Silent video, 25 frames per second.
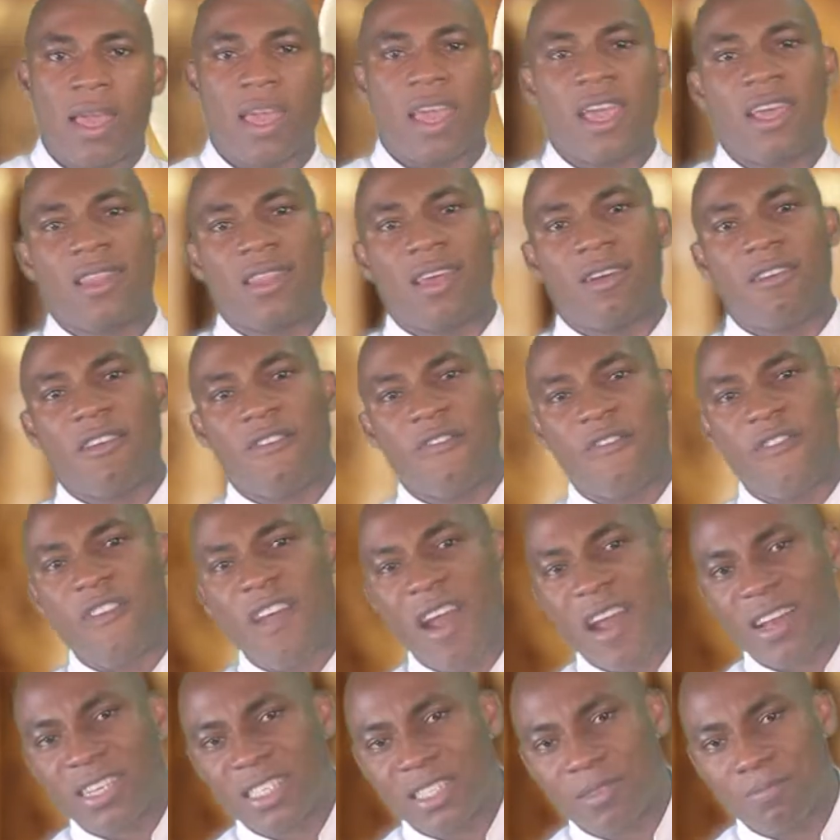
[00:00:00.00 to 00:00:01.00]
In the
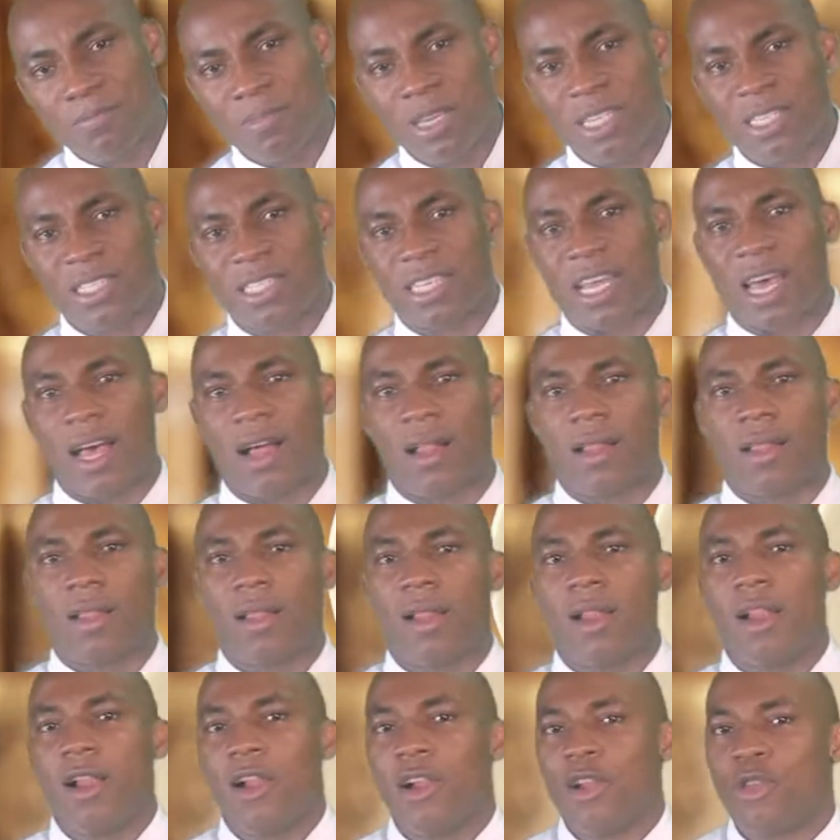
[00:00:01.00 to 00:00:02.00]
reverse Missal,
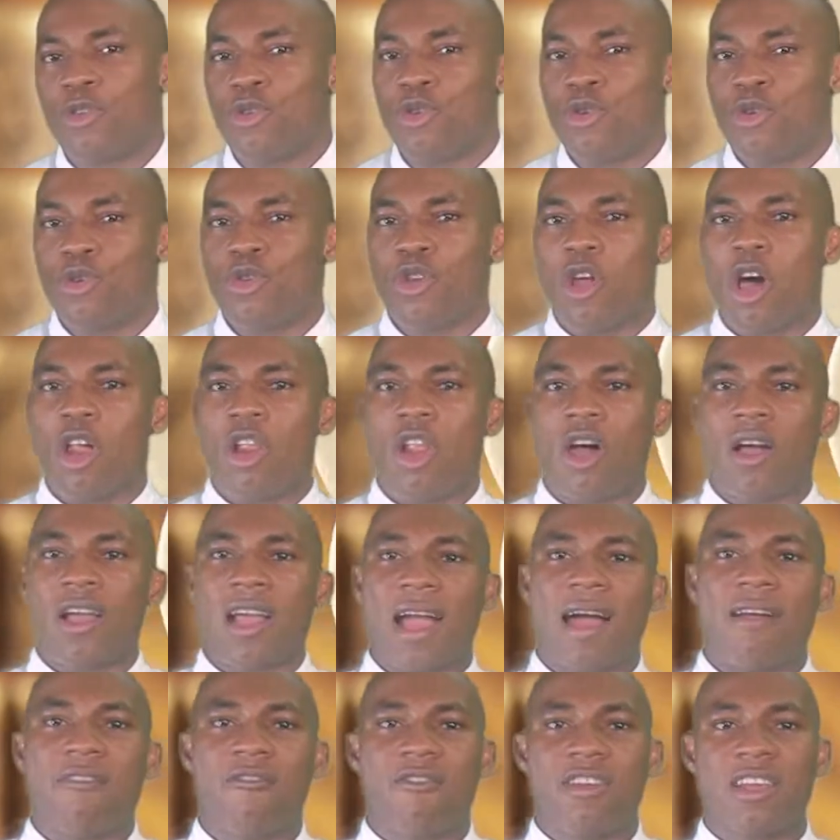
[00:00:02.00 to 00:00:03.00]
you no
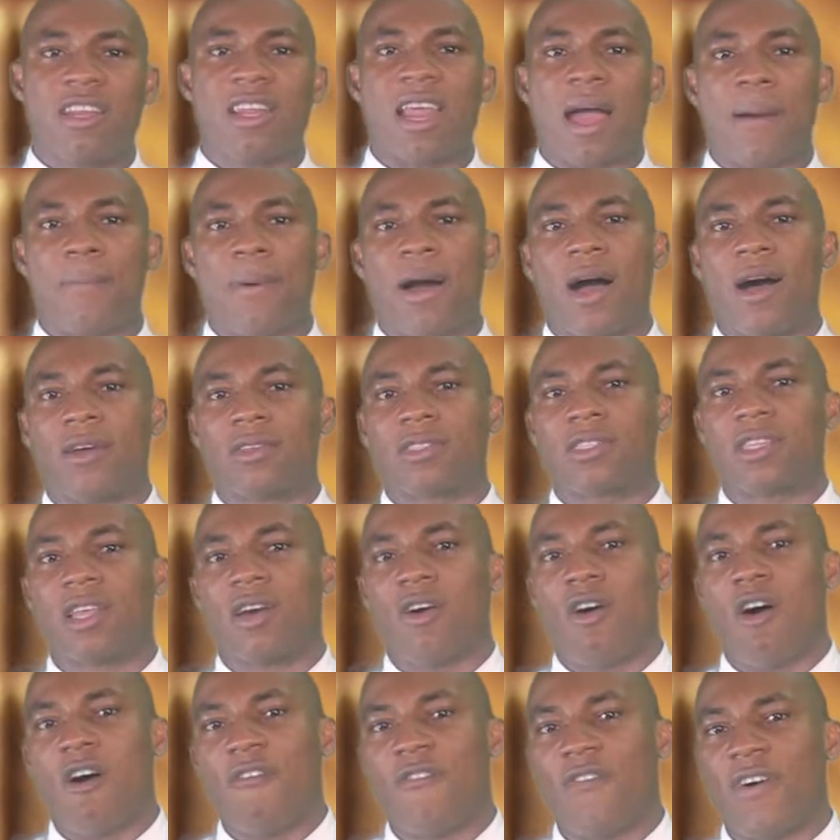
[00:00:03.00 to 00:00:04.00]
longer read about
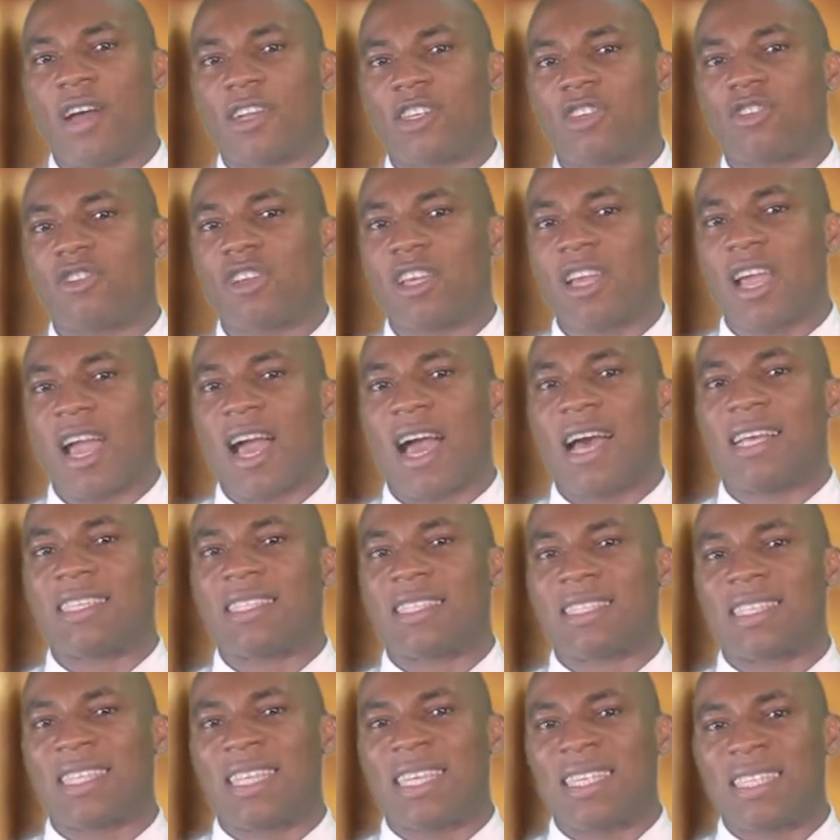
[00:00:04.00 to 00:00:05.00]
the offertory
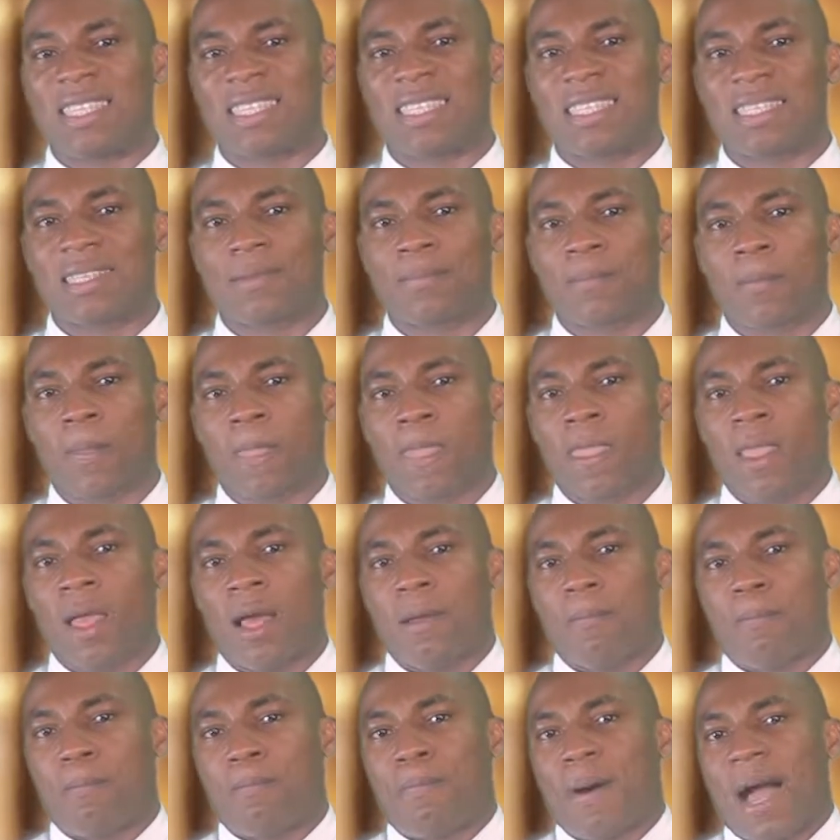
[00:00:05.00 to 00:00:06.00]
as this
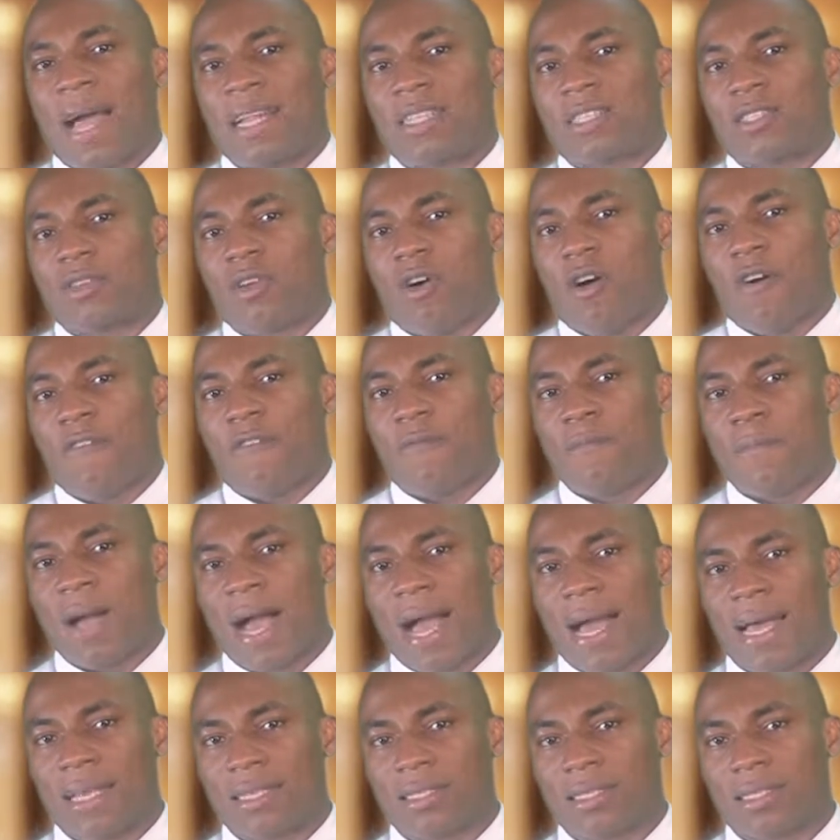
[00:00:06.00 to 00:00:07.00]
part of
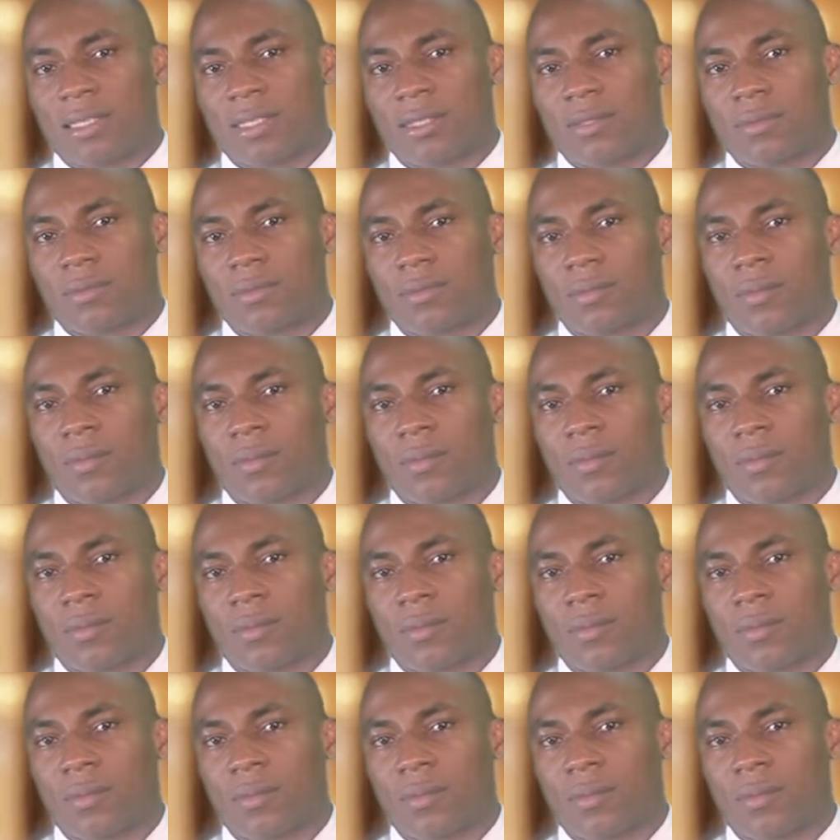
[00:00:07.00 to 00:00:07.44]
Mass.